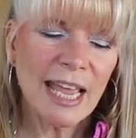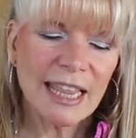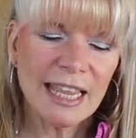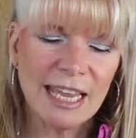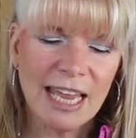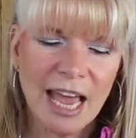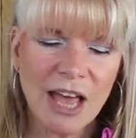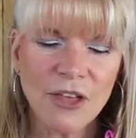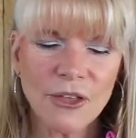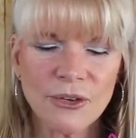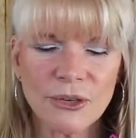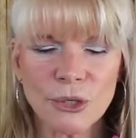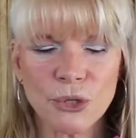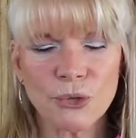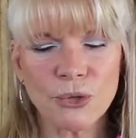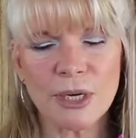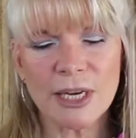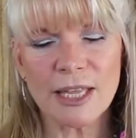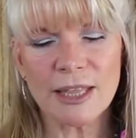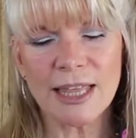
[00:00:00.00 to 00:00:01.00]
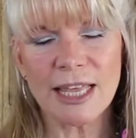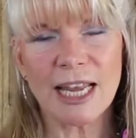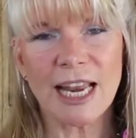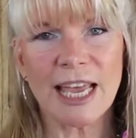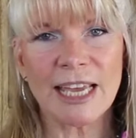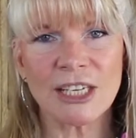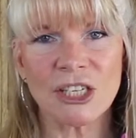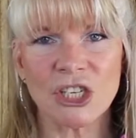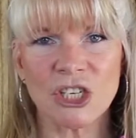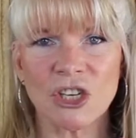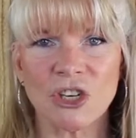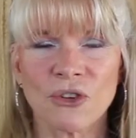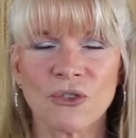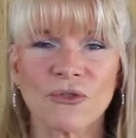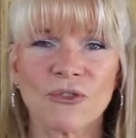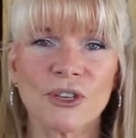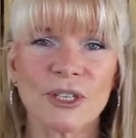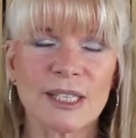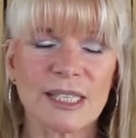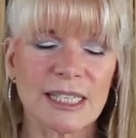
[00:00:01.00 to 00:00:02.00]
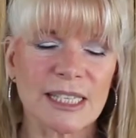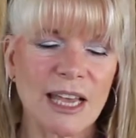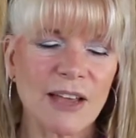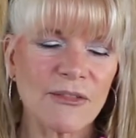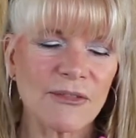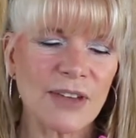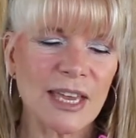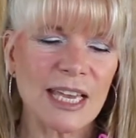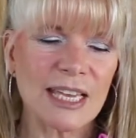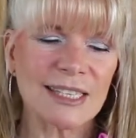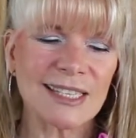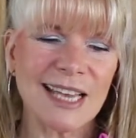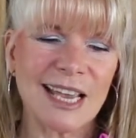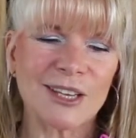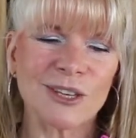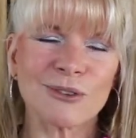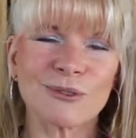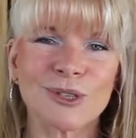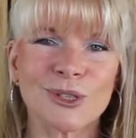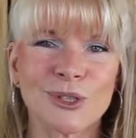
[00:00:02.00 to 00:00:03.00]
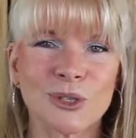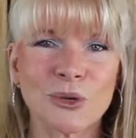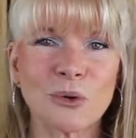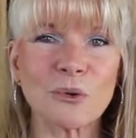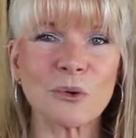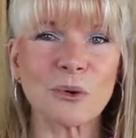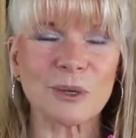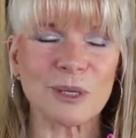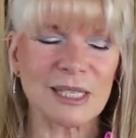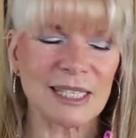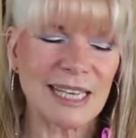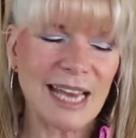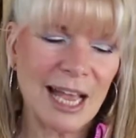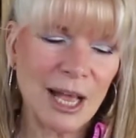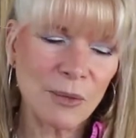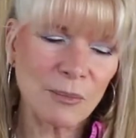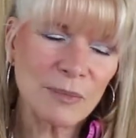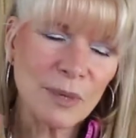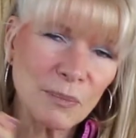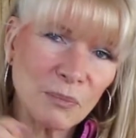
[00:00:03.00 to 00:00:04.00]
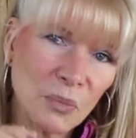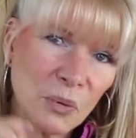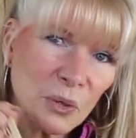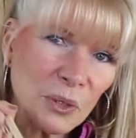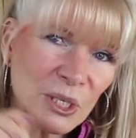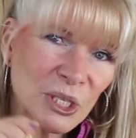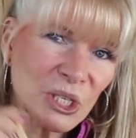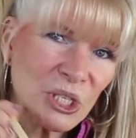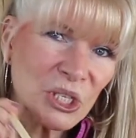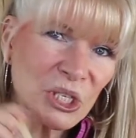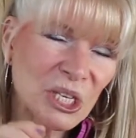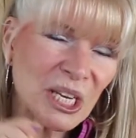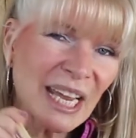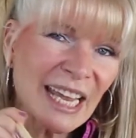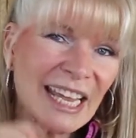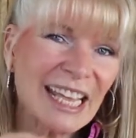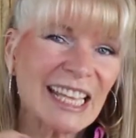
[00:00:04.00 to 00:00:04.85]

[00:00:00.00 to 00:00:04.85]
the other trick that I do for stuffing is I use tools to help me push